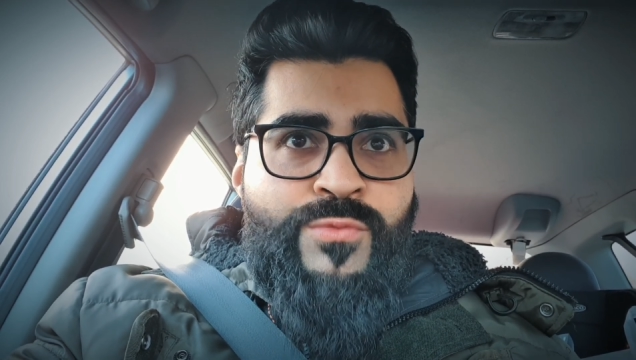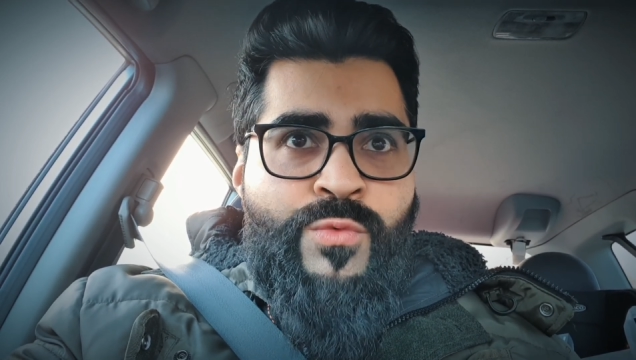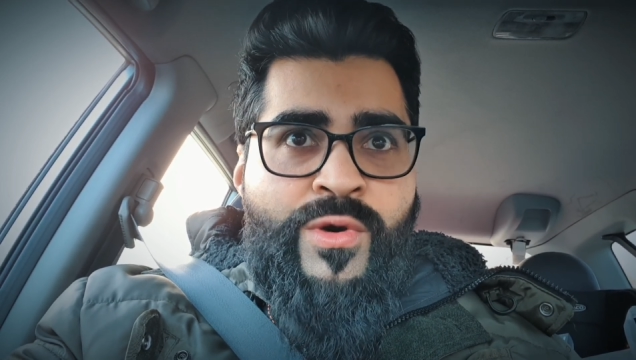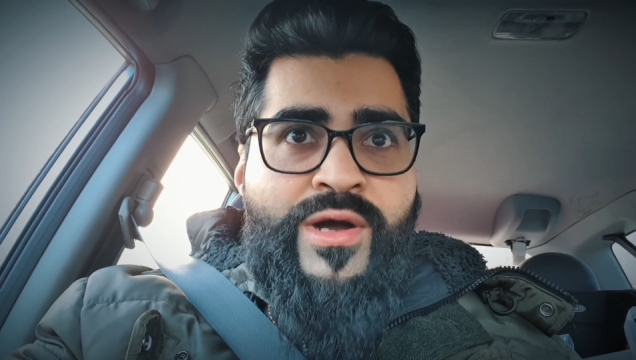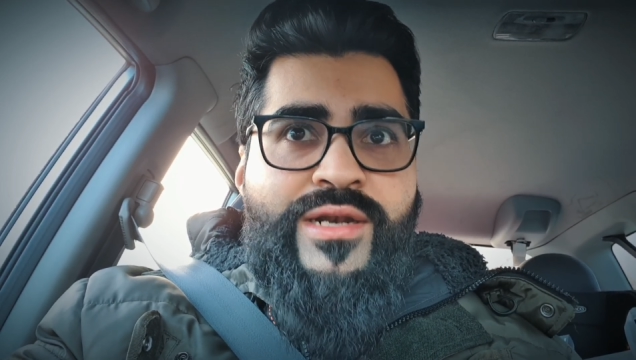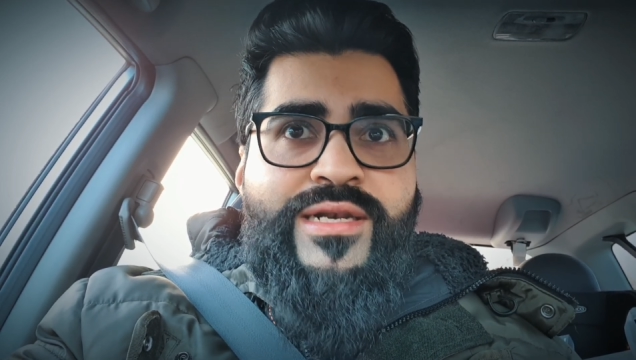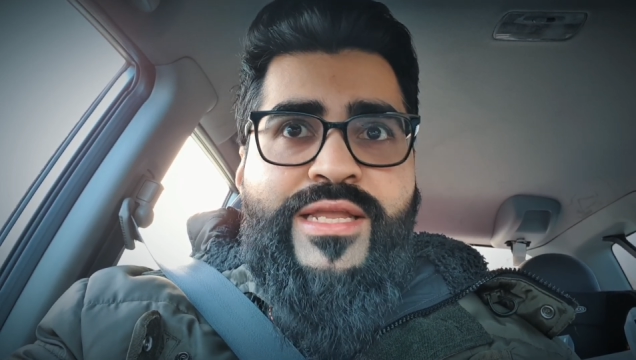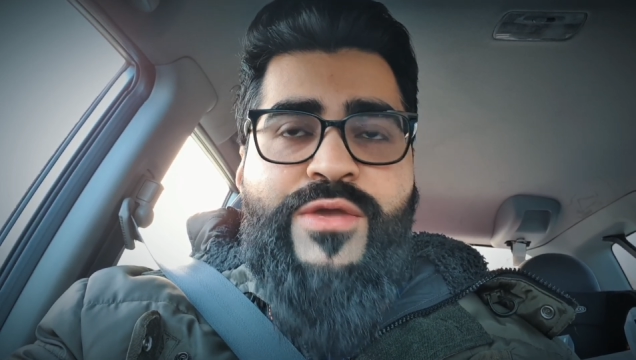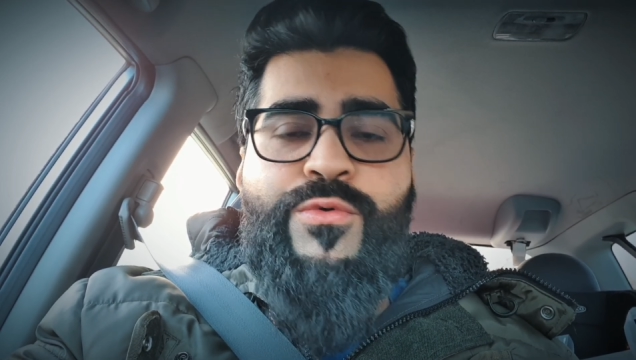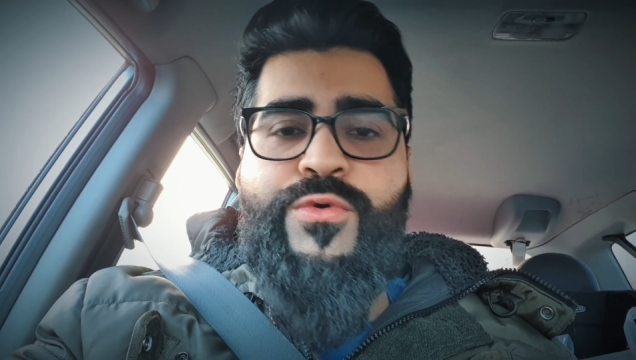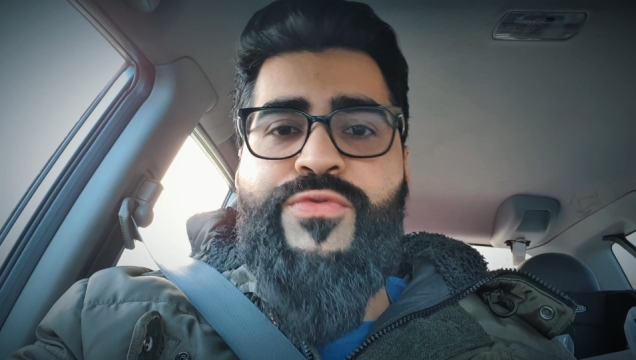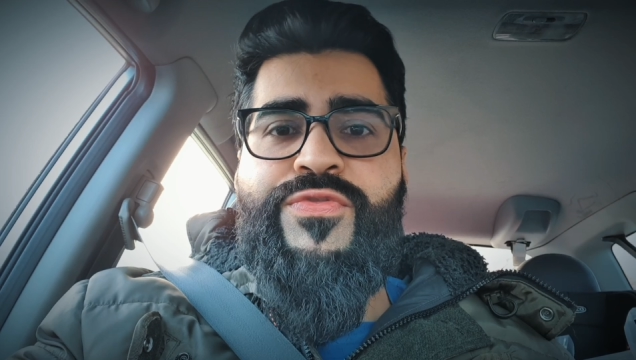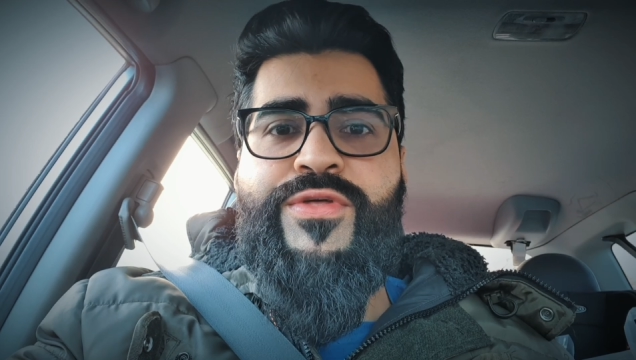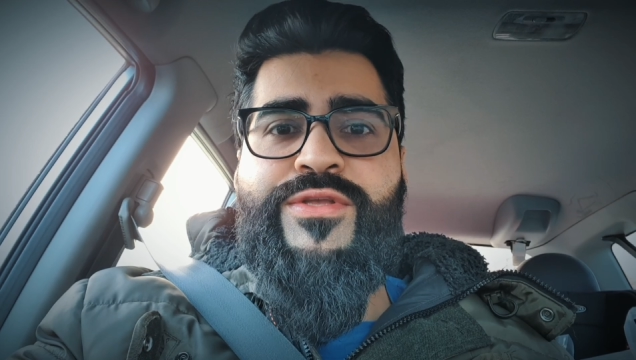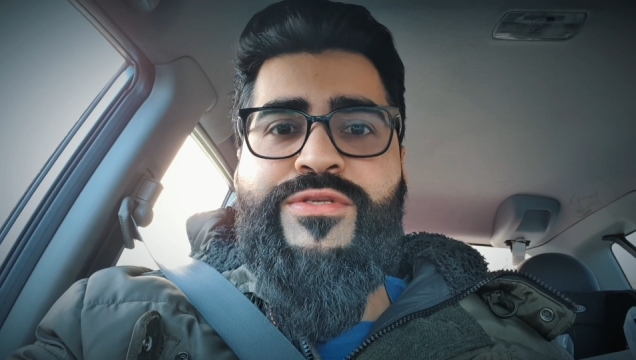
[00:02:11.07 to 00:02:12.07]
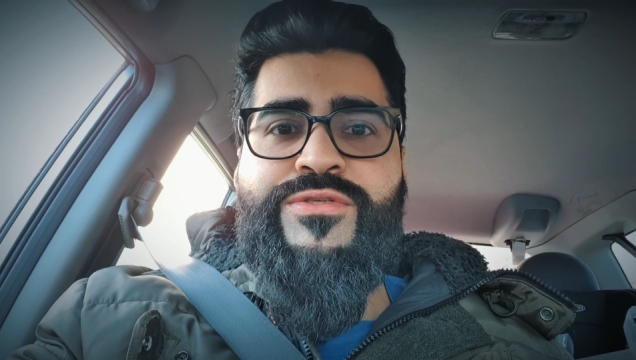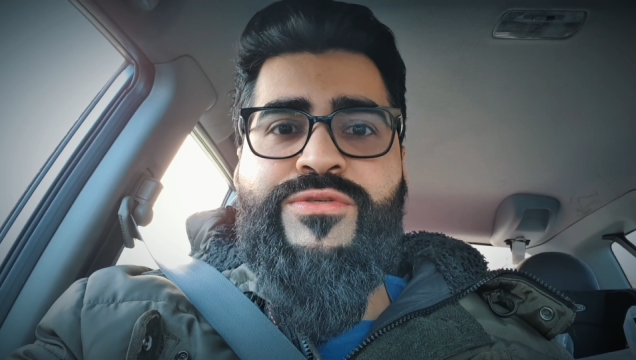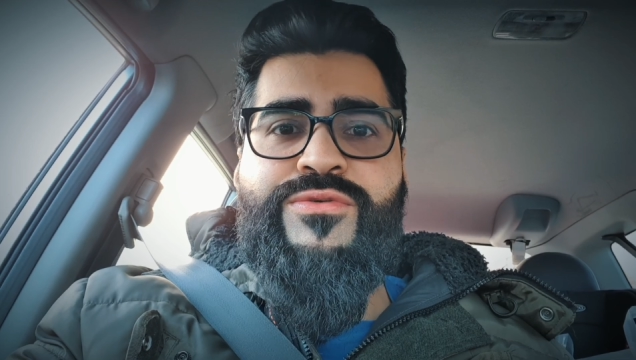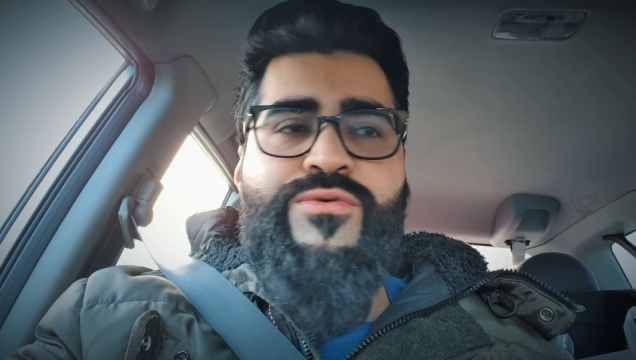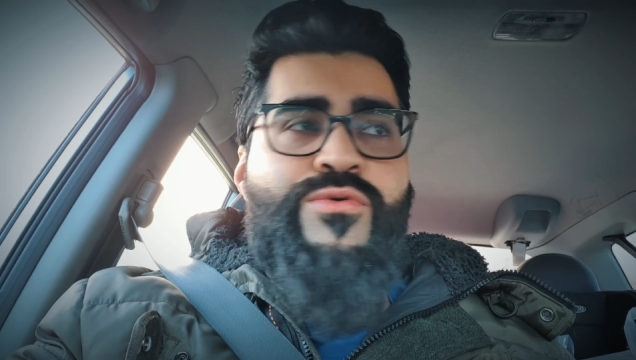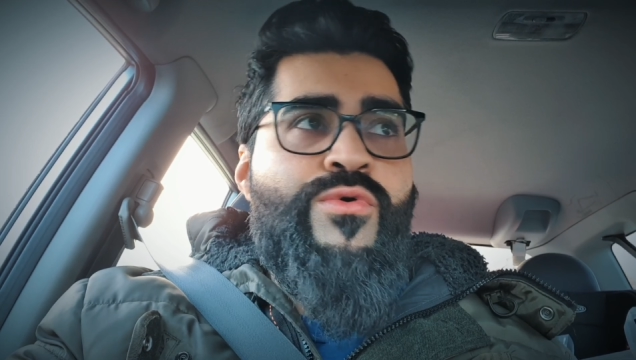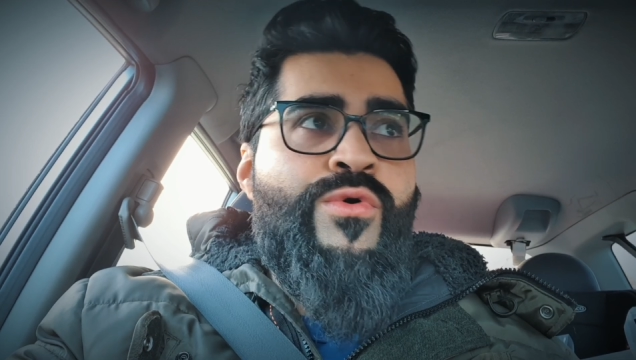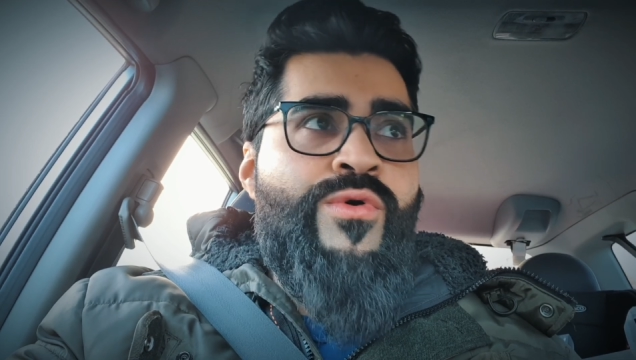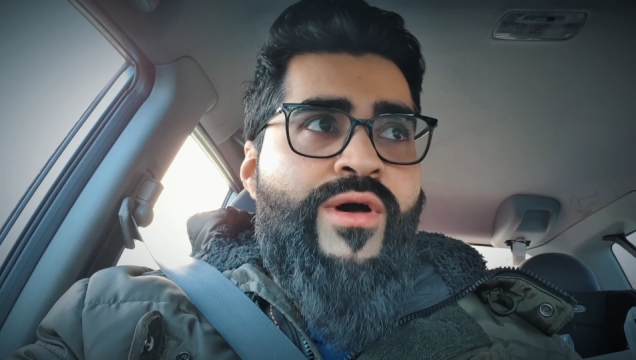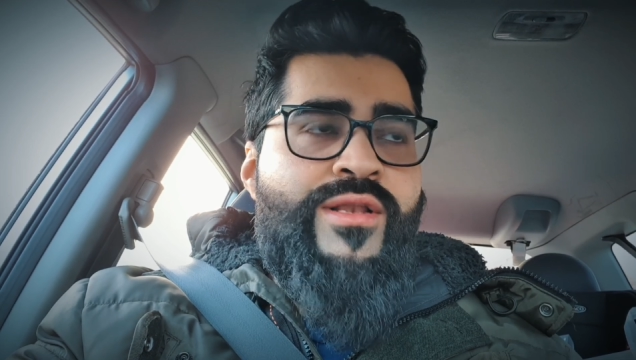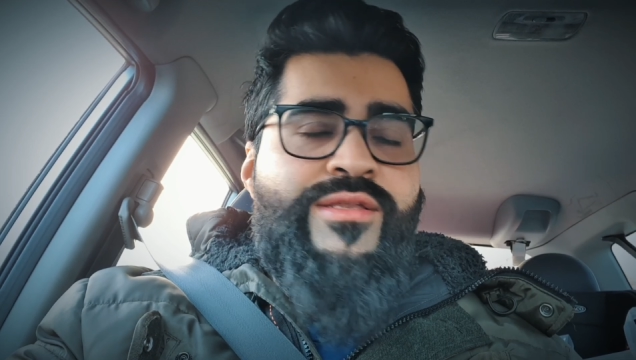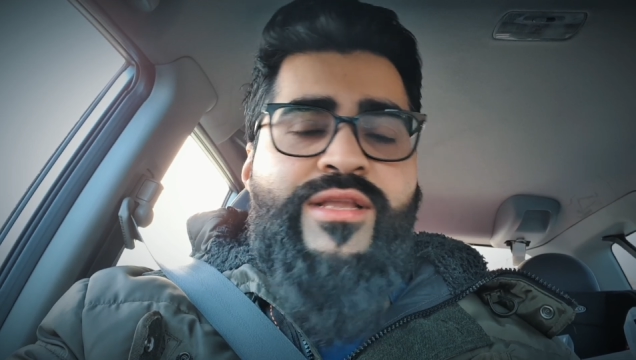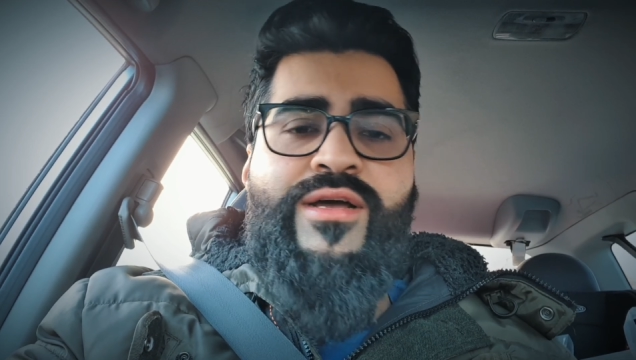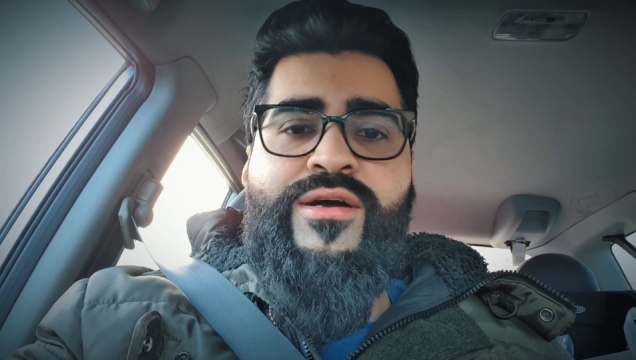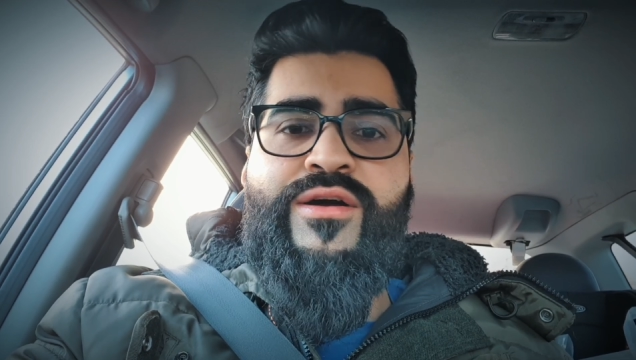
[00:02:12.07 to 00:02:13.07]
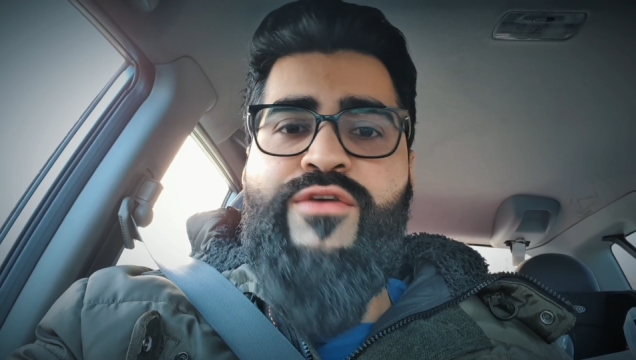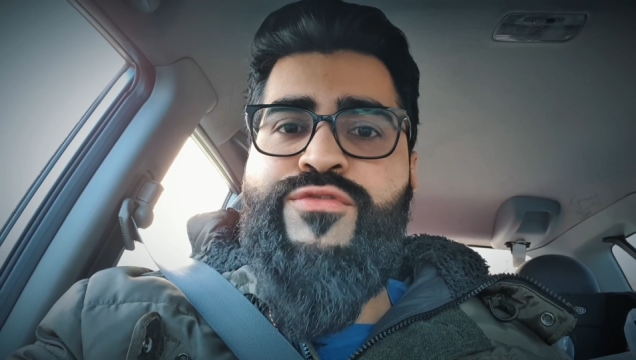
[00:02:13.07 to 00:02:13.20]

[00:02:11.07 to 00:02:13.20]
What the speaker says: Worldly authors or Allah?